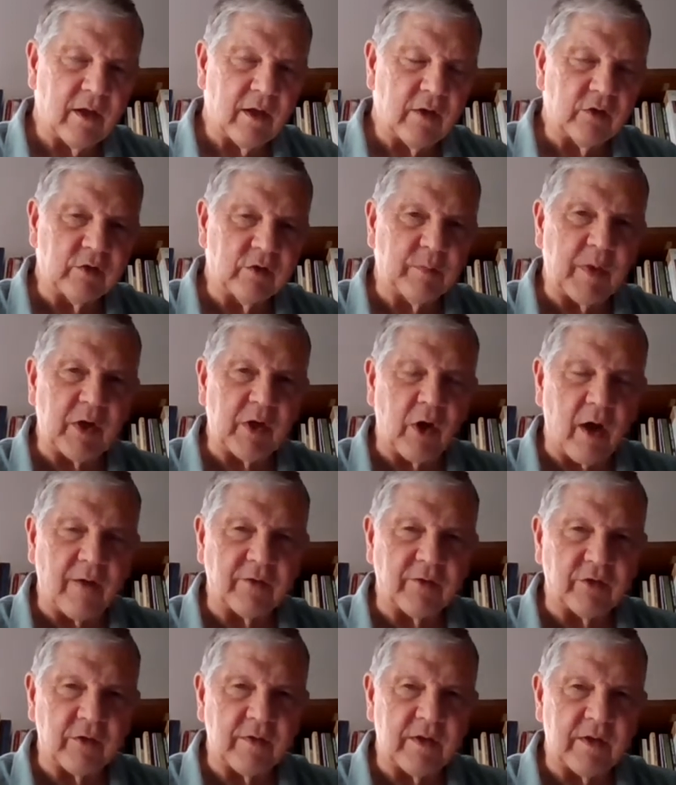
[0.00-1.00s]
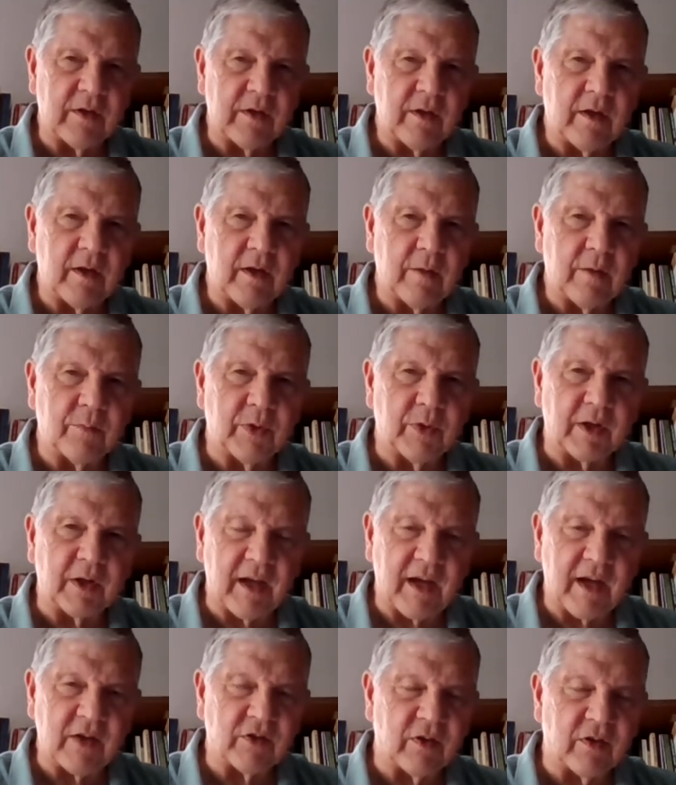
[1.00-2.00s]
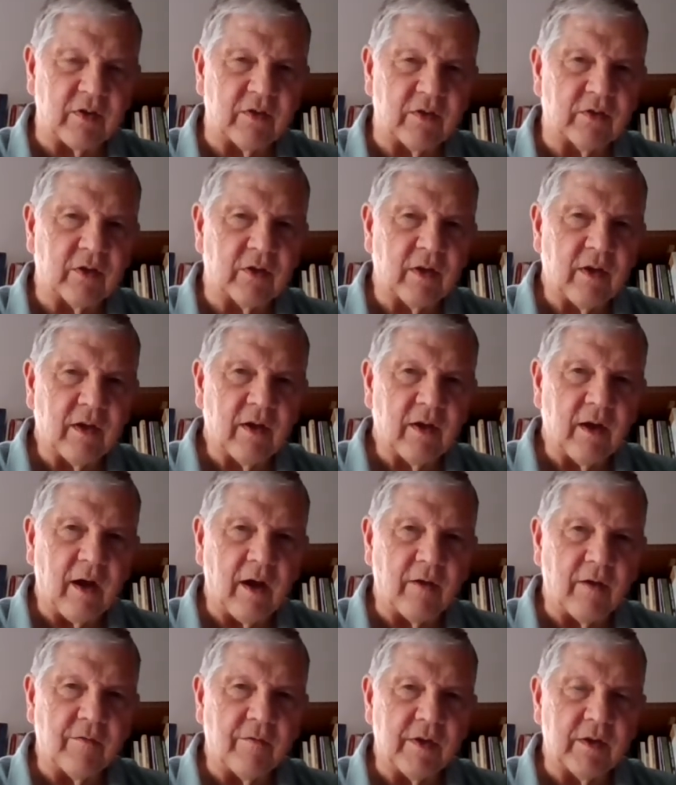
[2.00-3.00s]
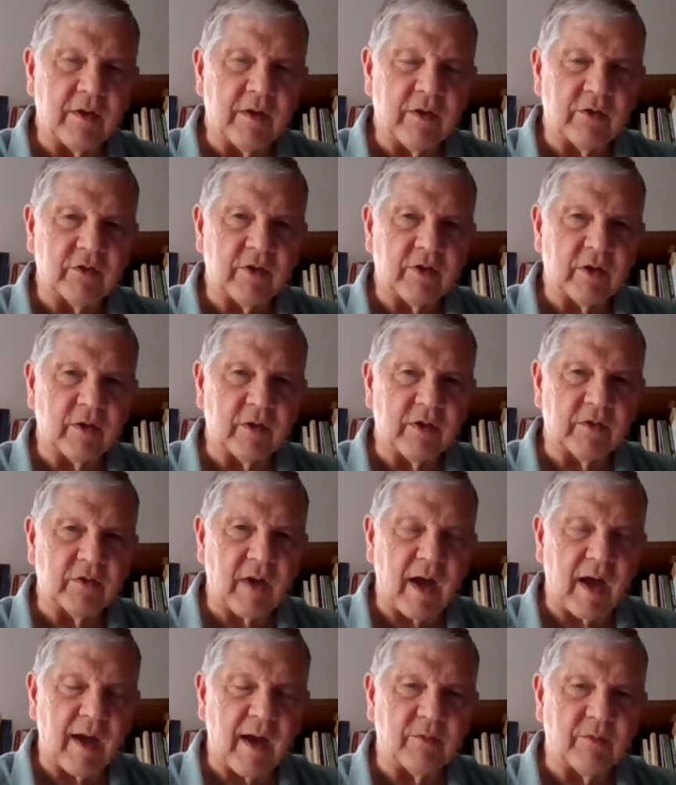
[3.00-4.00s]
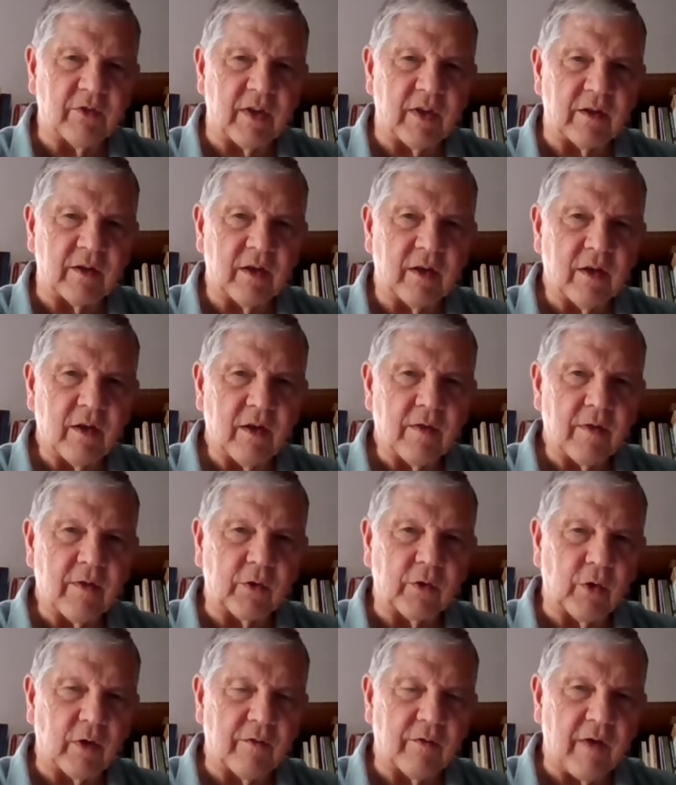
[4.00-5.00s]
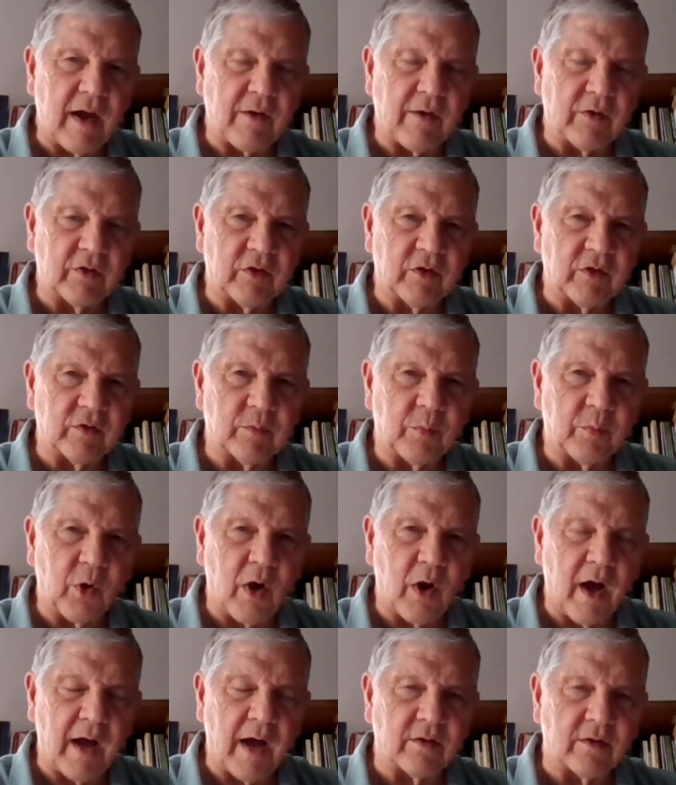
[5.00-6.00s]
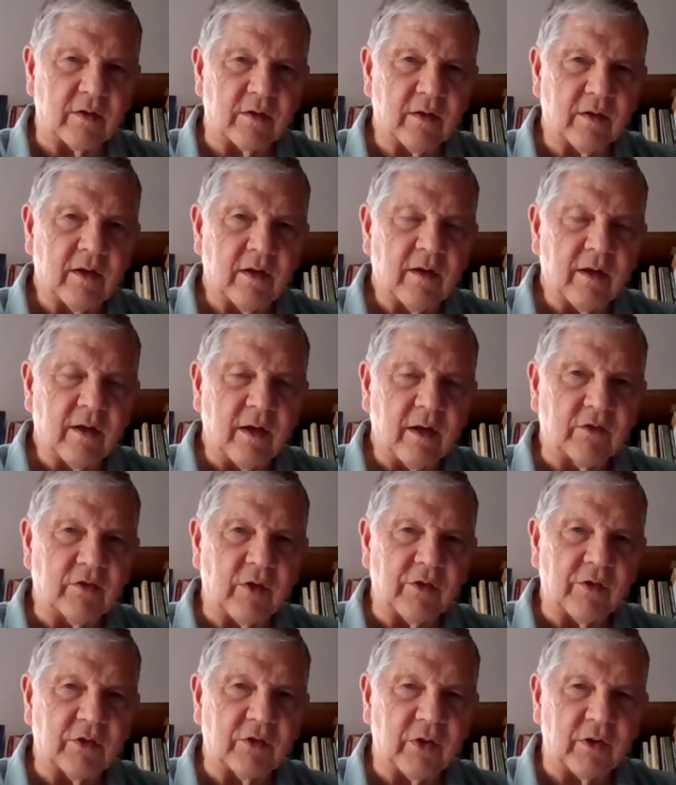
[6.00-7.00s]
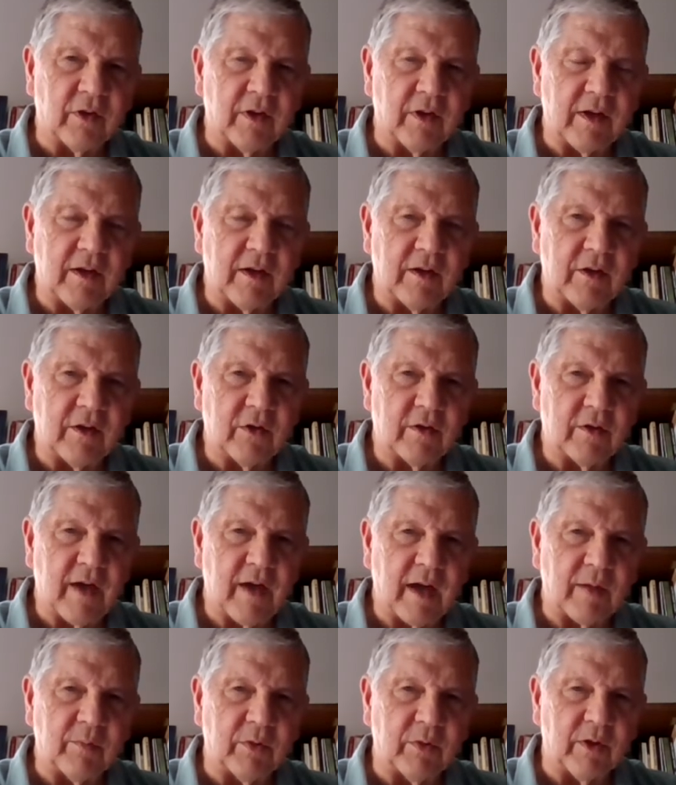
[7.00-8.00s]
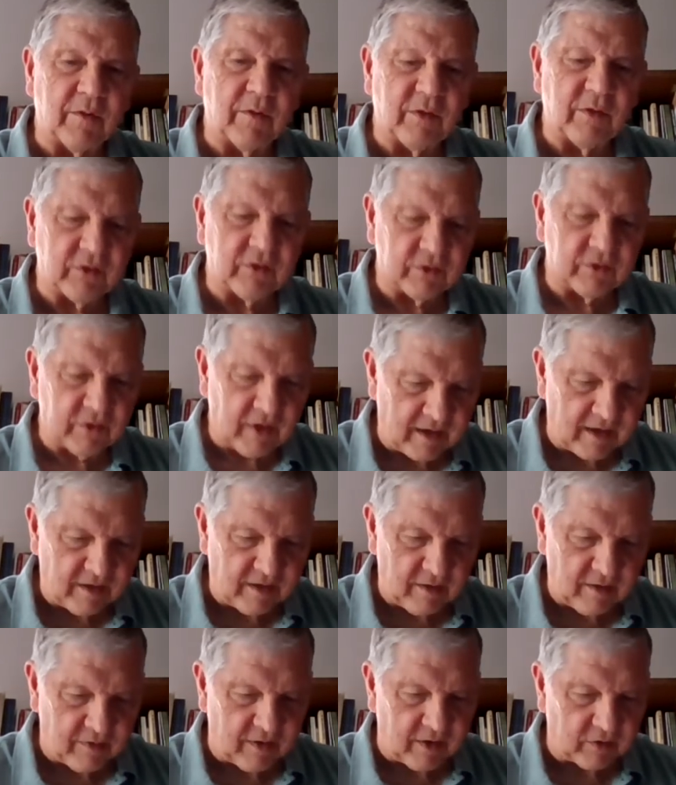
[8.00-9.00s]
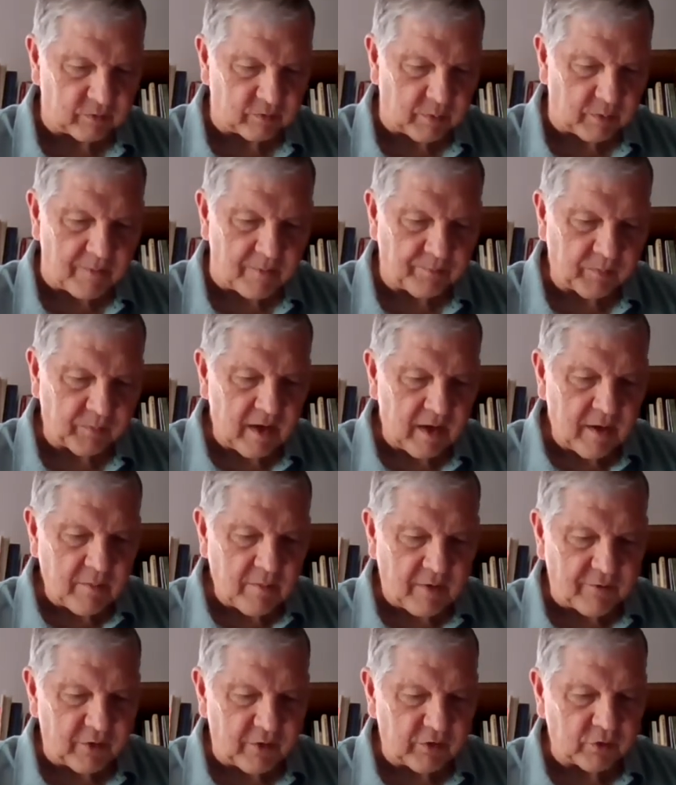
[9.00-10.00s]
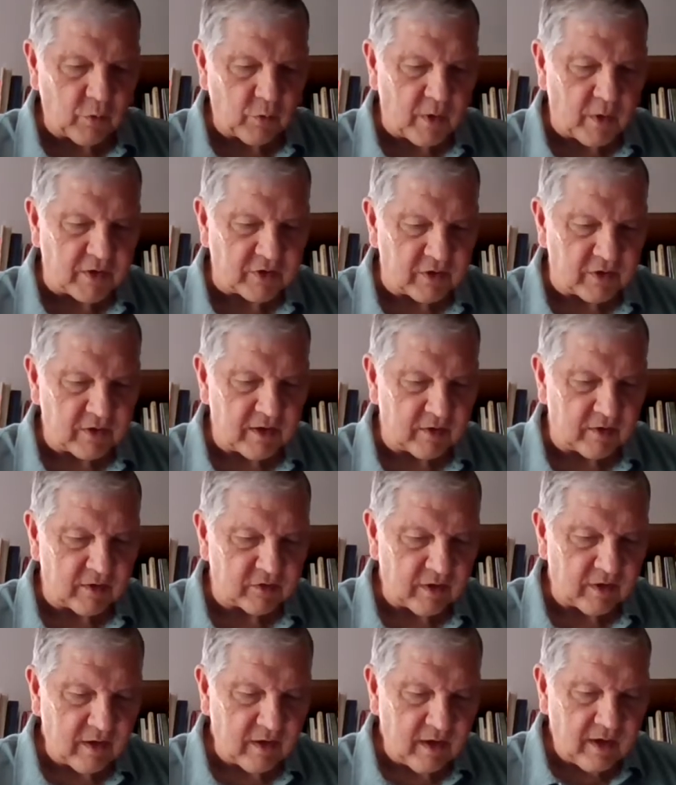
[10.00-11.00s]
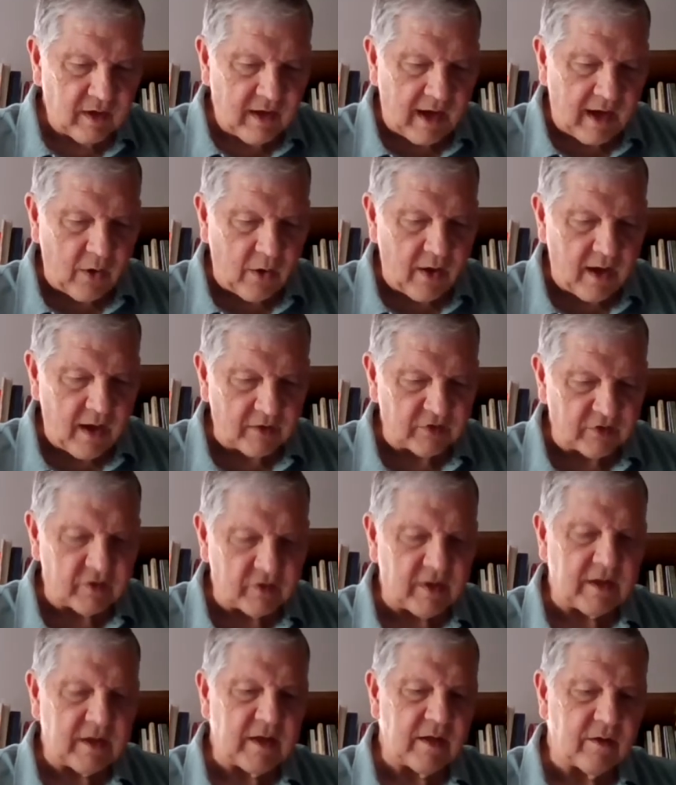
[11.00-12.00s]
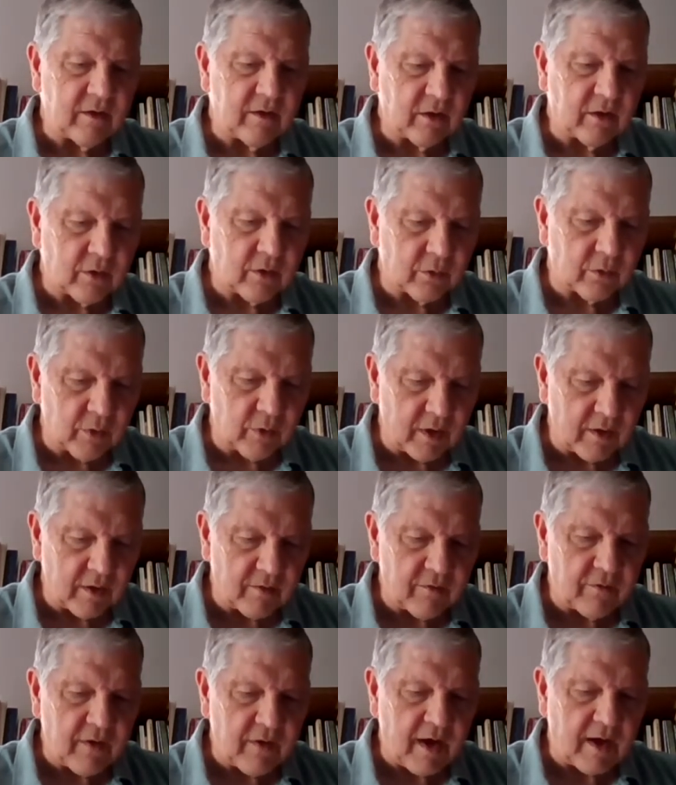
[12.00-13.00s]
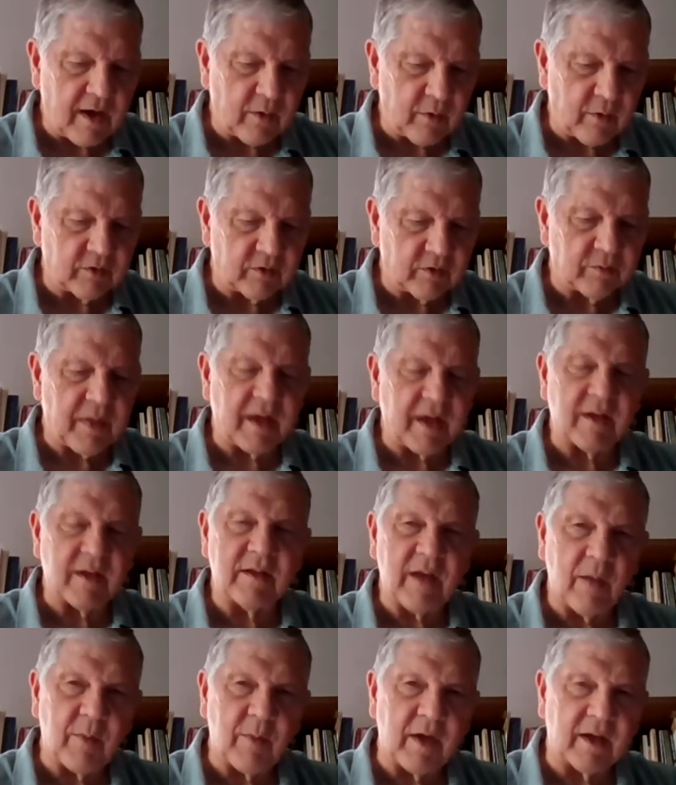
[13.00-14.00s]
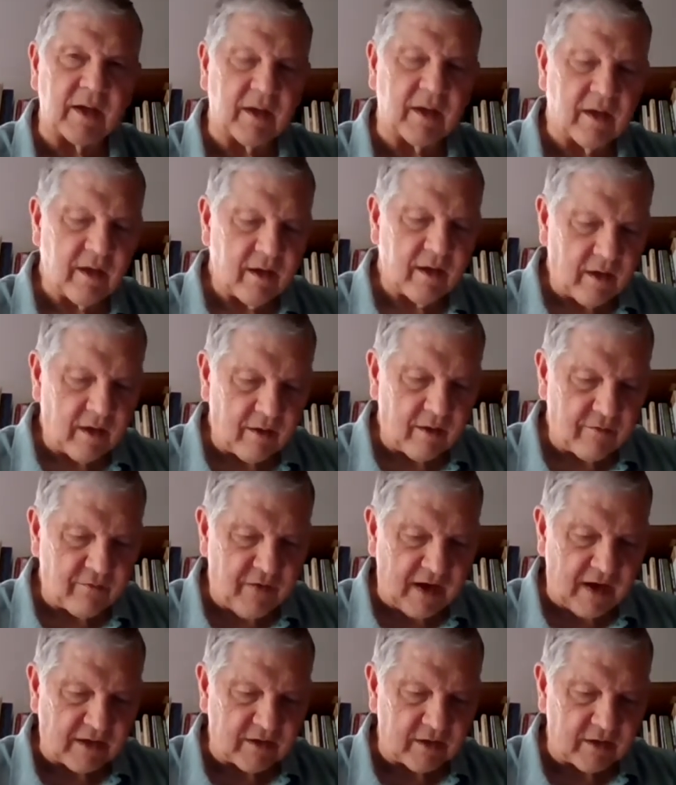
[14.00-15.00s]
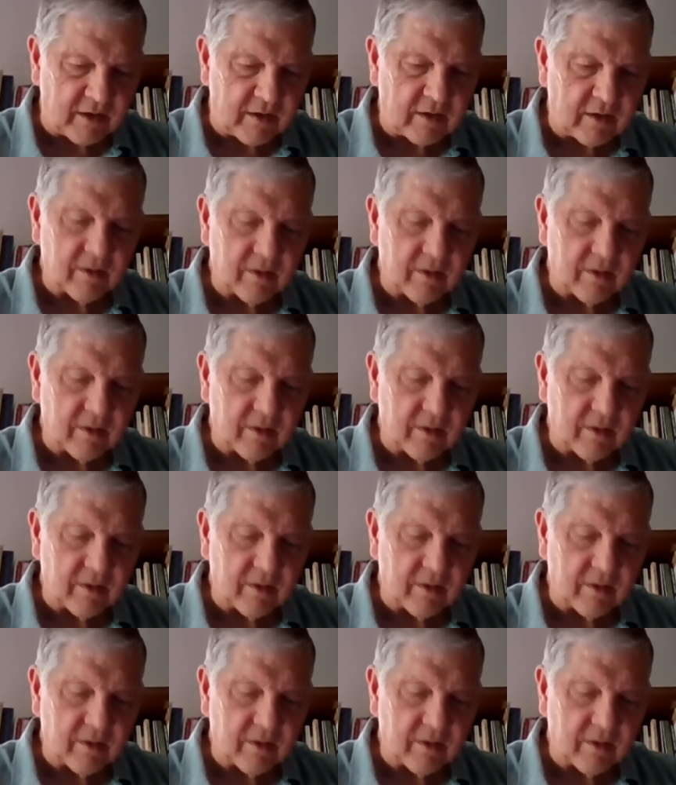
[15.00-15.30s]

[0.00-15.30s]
spin-offs or the implications of the serious times that the coronavirus has brought. And so certainly you're not oblivious to any of this, but my first question is, how has the coronavirus pandemic affected